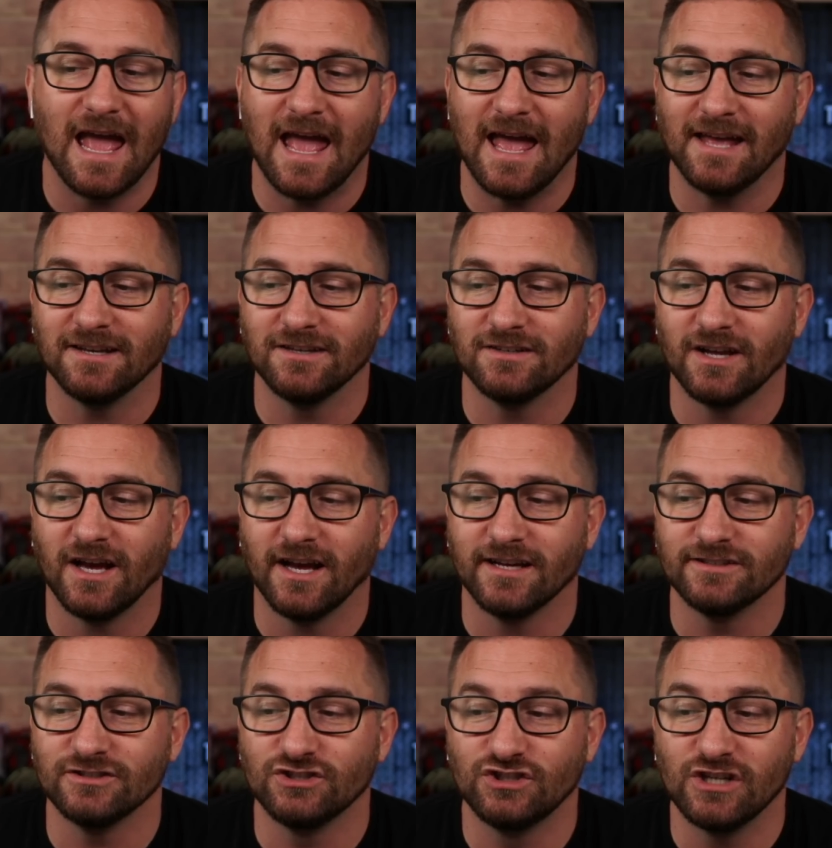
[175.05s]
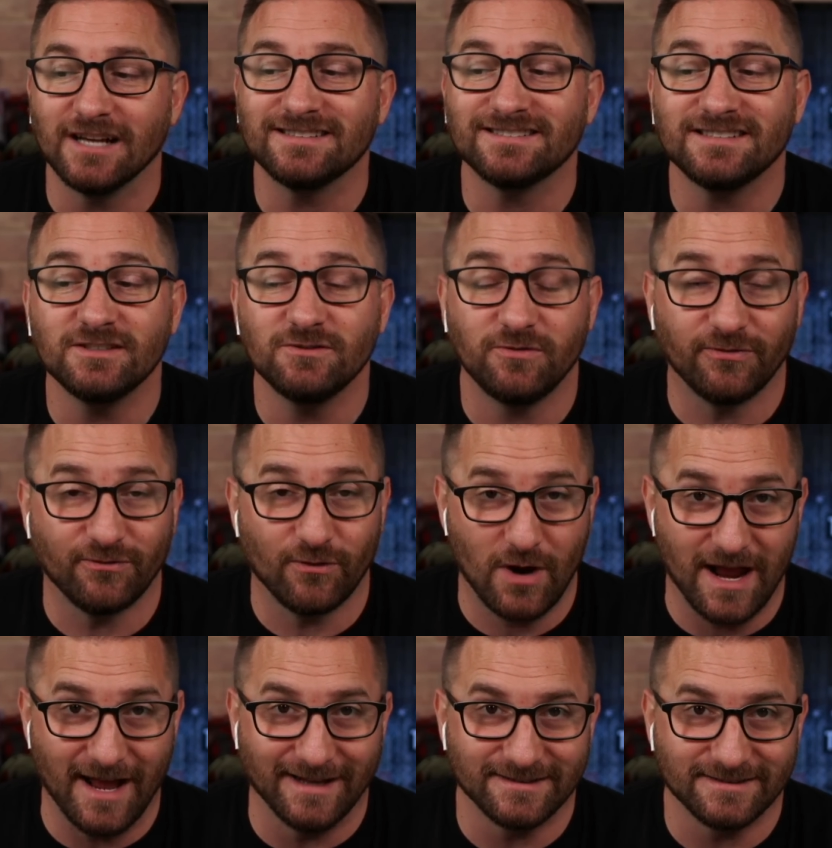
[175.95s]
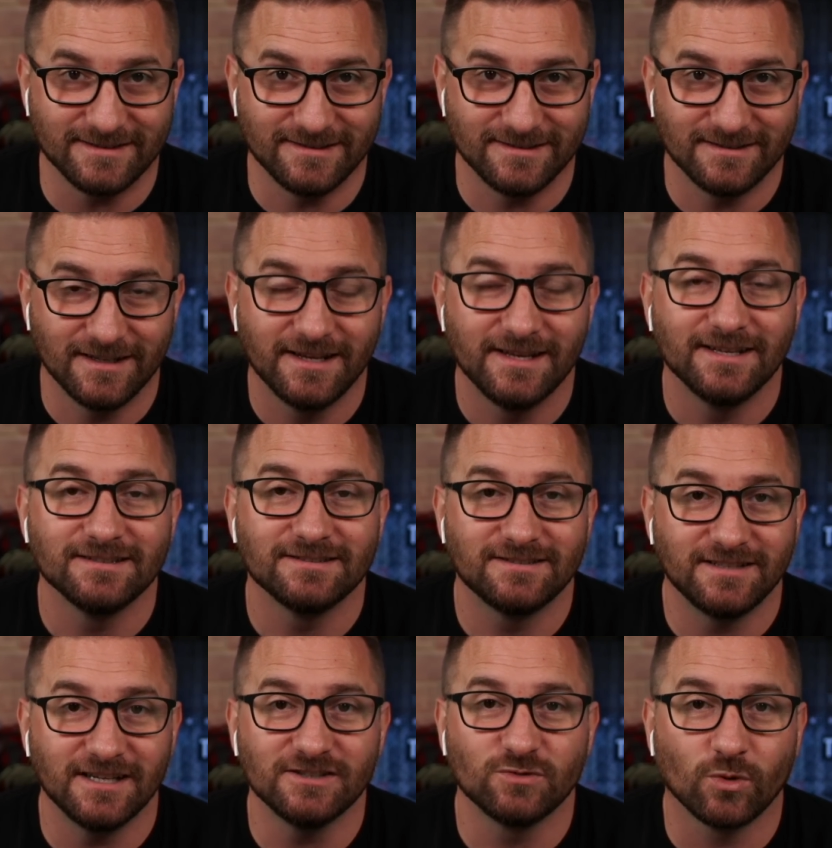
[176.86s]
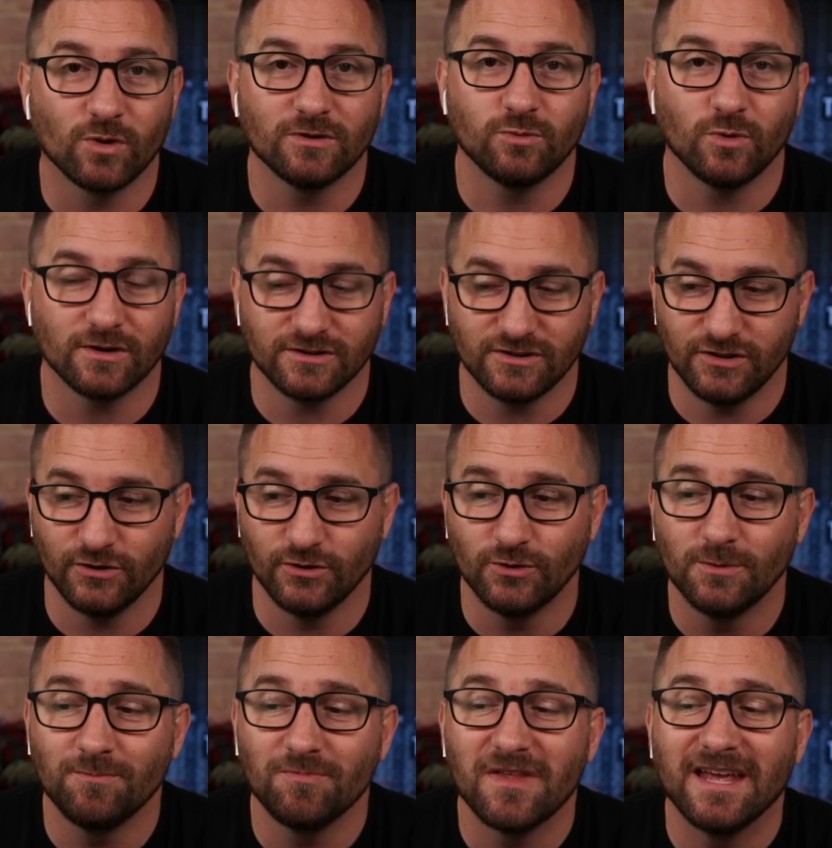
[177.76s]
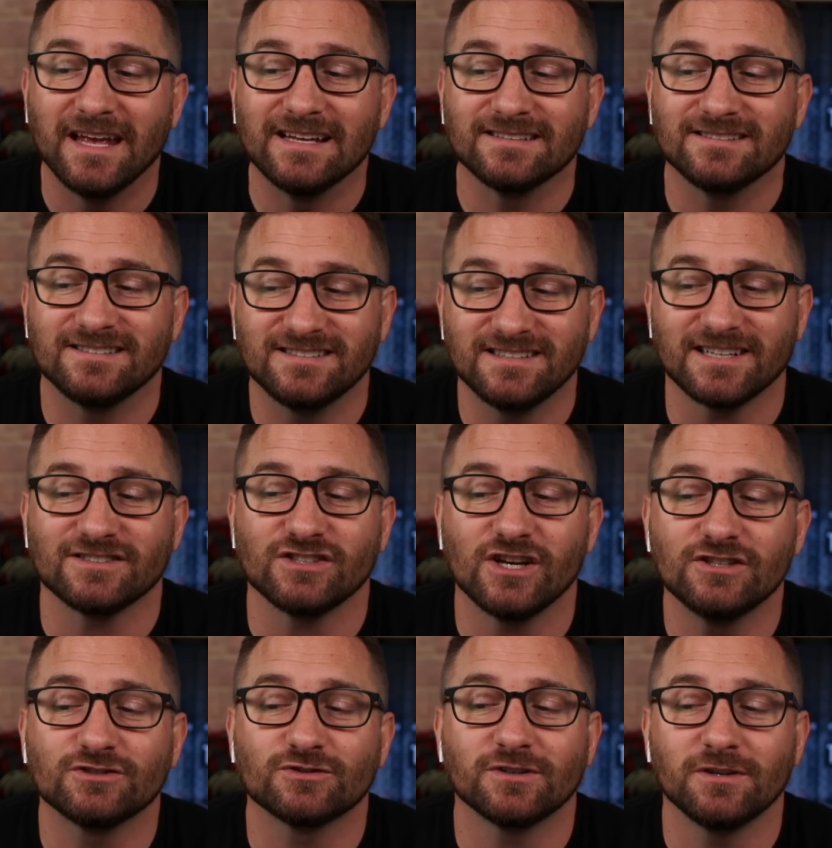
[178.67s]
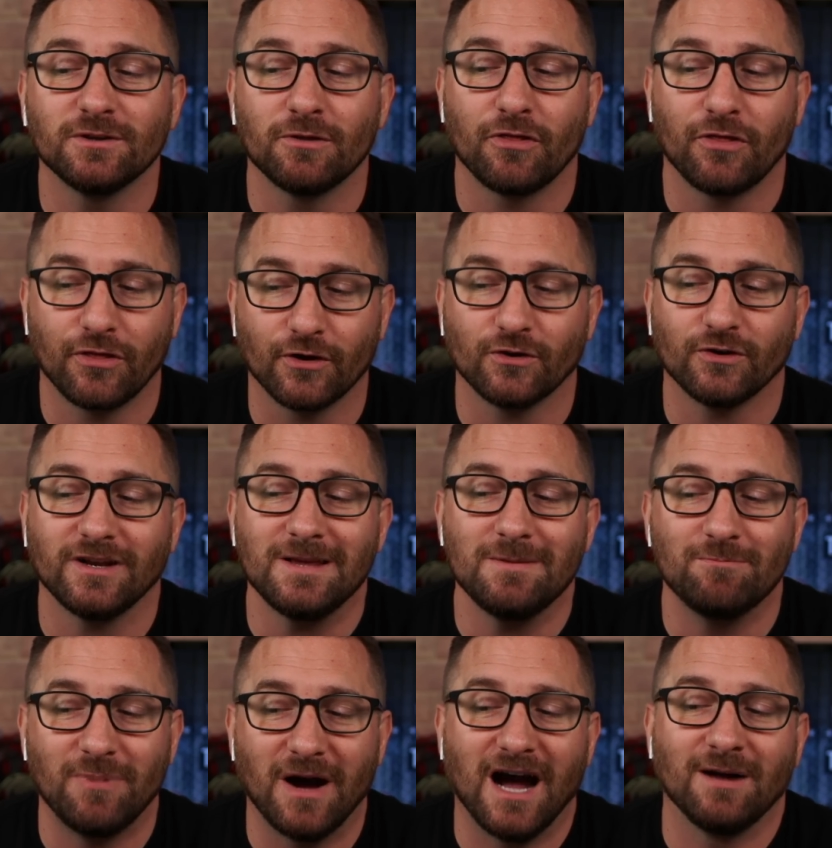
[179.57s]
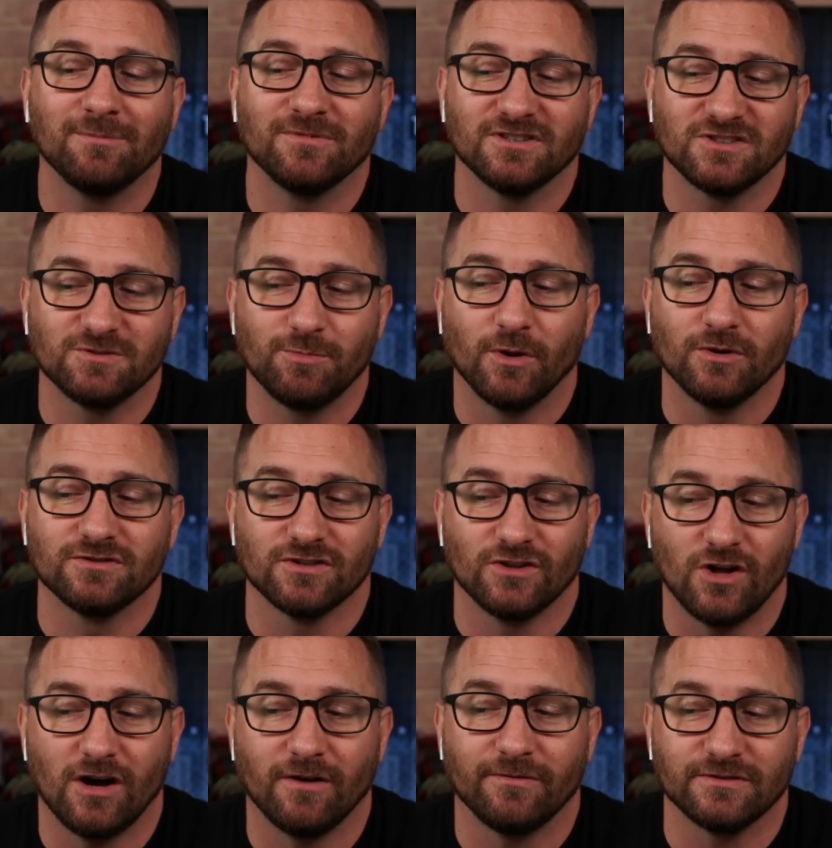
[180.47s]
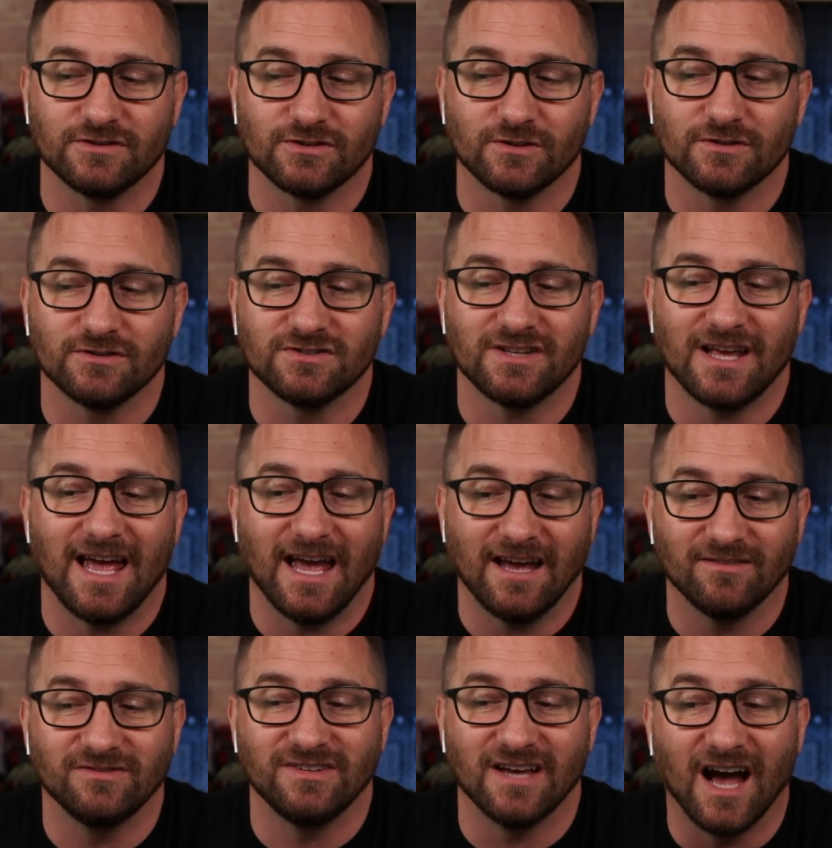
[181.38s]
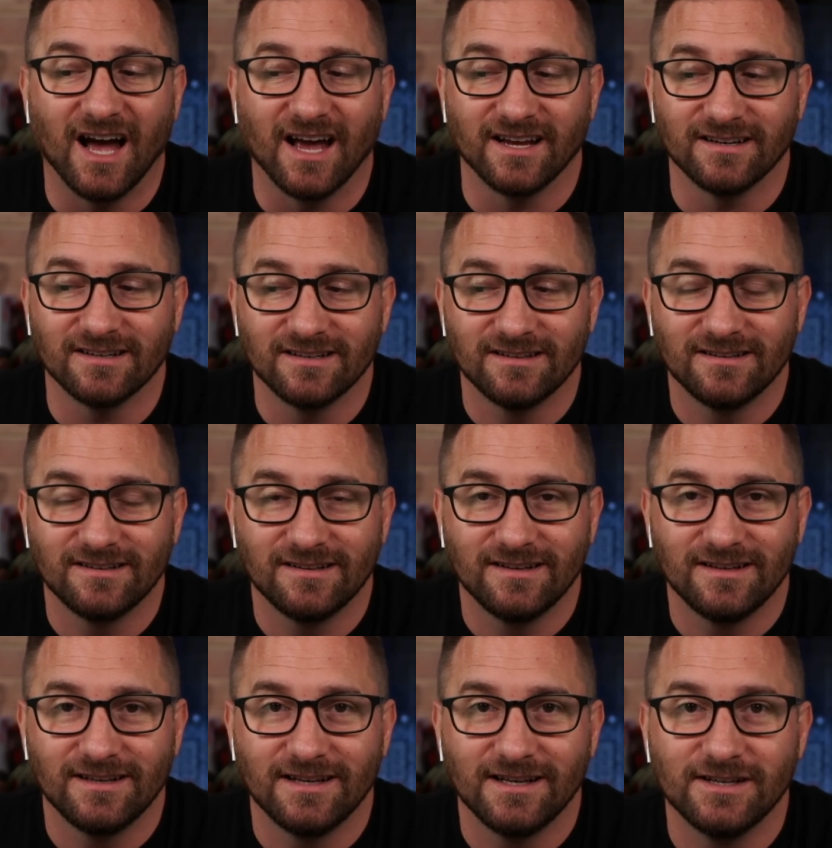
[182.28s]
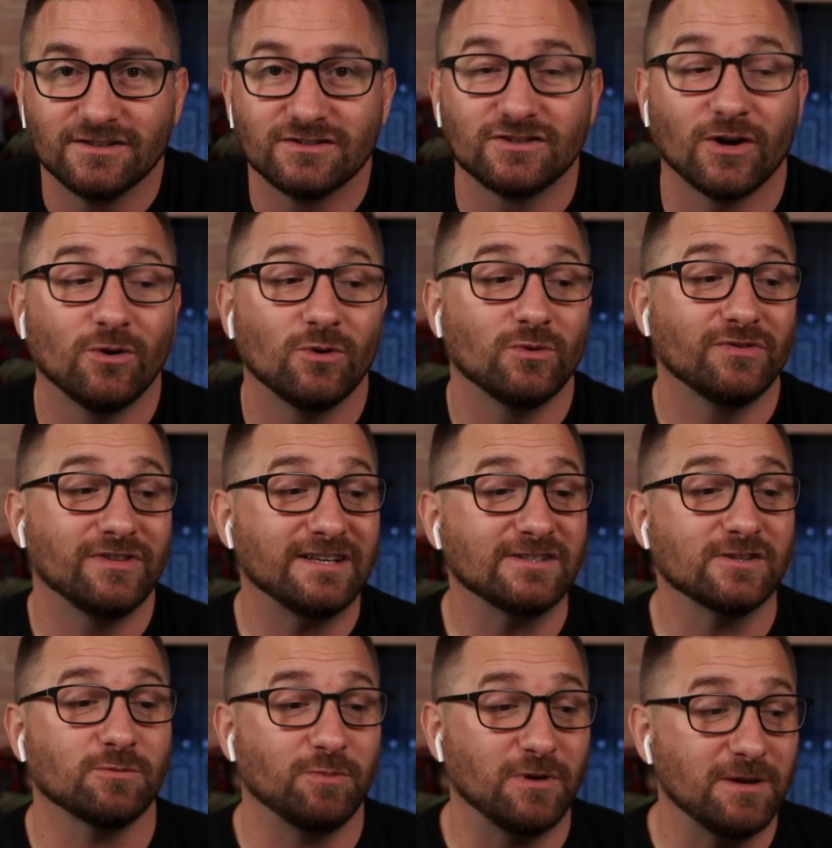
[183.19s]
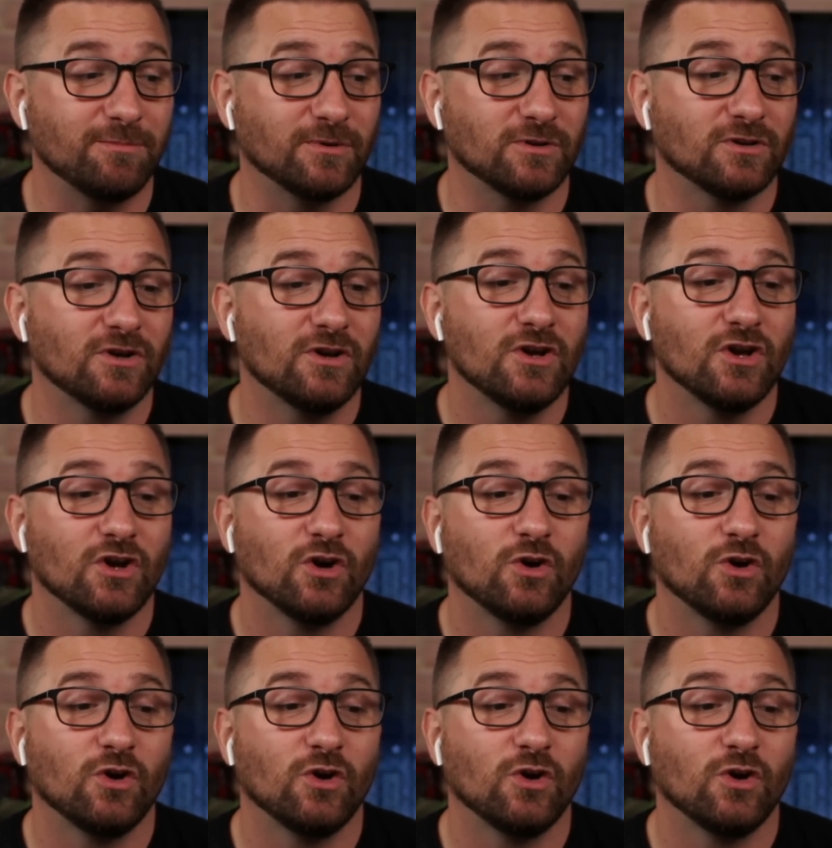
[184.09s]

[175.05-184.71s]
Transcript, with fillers: And uh, just in France, since World War II, 630 bomb disposal officers have died. So mm. these are people